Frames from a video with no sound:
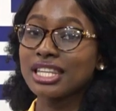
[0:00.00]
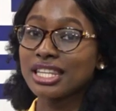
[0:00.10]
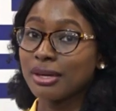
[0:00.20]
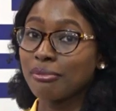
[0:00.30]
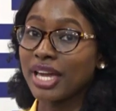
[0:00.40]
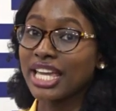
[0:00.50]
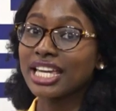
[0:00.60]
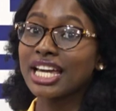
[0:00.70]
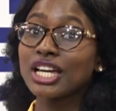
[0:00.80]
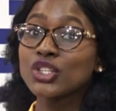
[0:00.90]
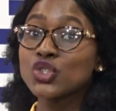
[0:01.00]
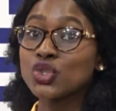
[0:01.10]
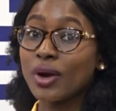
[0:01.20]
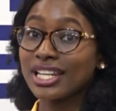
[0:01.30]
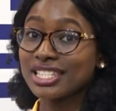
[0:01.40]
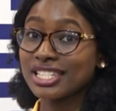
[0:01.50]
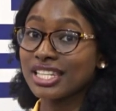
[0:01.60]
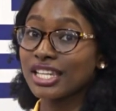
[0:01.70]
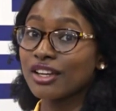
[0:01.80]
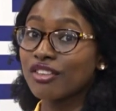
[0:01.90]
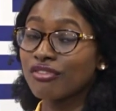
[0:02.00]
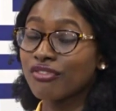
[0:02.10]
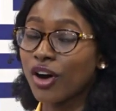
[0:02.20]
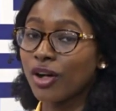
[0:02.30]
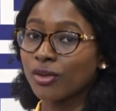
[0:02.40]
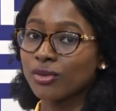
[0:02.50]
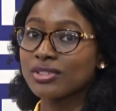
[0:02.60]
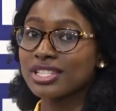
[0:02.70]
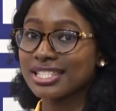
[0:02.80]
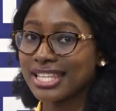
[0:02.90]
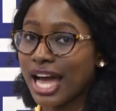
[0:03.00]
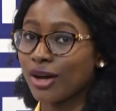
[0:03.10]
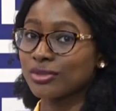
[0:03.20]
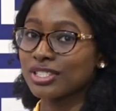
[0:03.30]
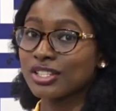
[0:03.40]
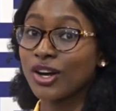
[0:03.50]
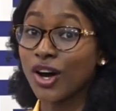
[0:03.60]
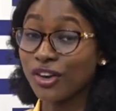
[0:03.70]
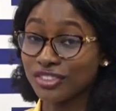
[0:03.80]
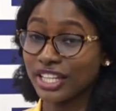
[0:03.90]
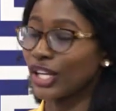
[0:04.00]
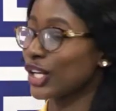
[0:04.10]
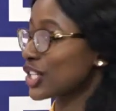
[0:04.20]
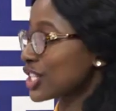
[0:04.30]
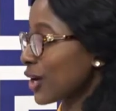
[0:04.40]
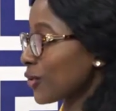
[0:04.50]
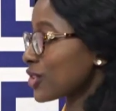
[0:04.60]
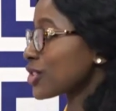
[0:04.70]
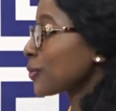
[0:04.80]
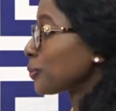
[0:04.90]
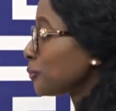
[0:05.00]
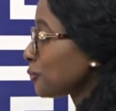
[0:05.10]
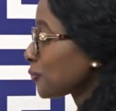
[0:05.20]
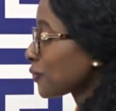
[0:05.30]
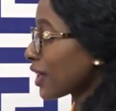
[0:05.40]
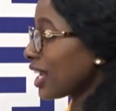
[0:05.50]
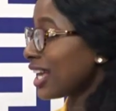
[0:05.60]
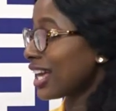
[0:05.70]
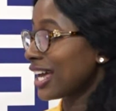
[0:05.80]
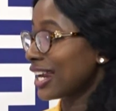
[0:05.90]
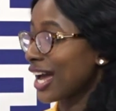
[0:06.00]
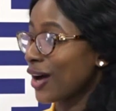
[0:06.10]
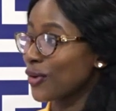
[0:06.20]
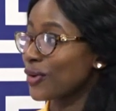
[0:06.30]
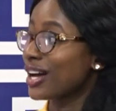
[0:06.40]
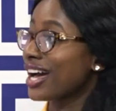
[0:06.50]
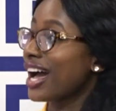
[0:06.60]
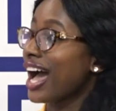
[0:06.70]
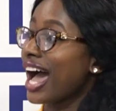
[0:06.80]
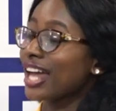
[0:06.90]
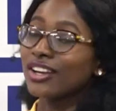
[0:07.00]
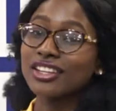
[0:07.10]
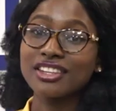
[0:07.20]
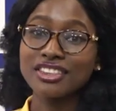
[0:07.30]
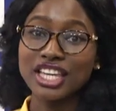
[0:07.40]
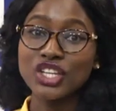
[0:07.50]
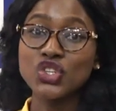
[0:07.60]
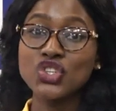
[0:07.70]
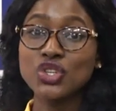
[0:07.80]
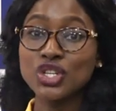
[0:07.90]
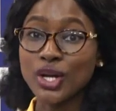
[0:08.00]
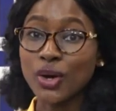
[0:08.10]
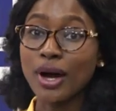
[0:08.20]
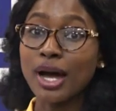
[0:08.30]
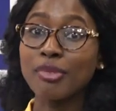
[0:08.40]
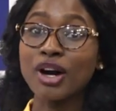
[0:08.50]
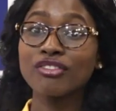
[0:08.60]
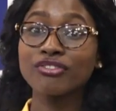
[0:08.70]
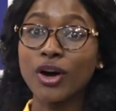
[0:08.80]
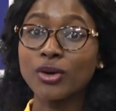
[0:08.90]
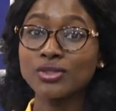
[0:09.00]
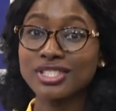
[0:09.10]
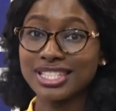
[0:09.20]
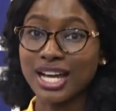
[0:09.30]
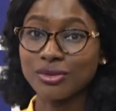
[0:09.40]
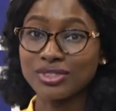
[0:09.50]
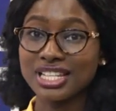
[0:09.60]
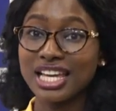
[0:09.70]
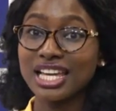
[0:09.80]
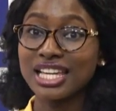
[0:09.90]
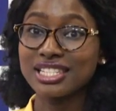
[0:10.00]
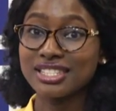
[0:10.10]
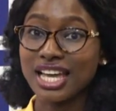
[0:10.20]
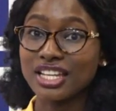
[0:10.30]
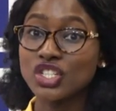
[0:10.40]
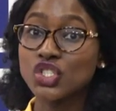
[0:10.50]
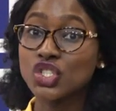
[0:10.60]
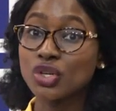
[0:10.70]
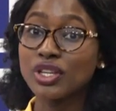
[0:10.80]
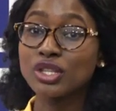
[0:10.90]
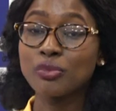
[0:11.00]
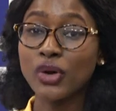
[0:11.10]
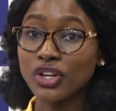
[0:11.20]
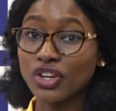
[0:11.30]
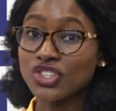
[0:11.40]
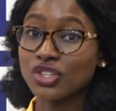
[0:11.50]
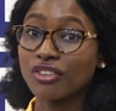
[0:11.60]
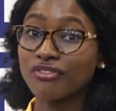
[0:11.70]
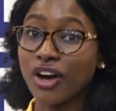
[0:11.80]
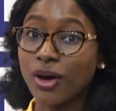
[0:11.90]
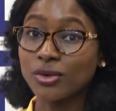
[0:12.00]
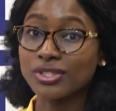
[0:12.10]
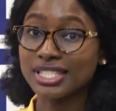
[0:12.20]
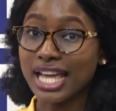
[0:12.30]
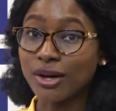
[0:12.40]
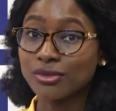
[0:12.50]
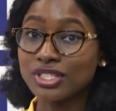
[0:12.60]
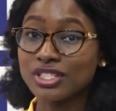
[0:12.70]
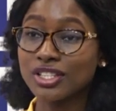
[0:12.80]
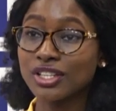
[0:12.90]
they make 20 vowel sounds of the English language. Now, another thing you should know about vowel sounds is that during the production of vowel sounds,